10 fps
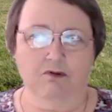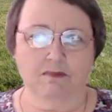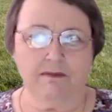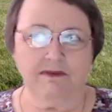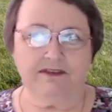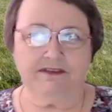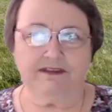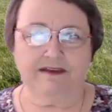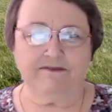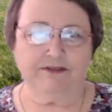maybe
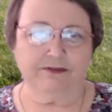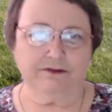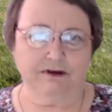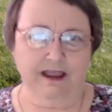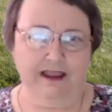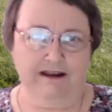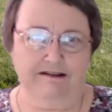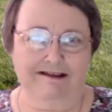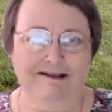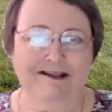seventh
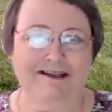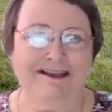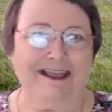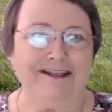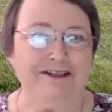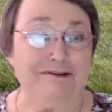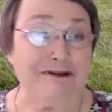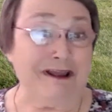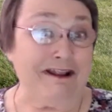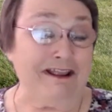grade, eighth
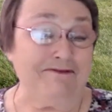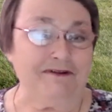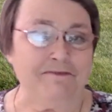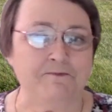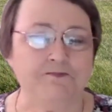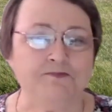grade even,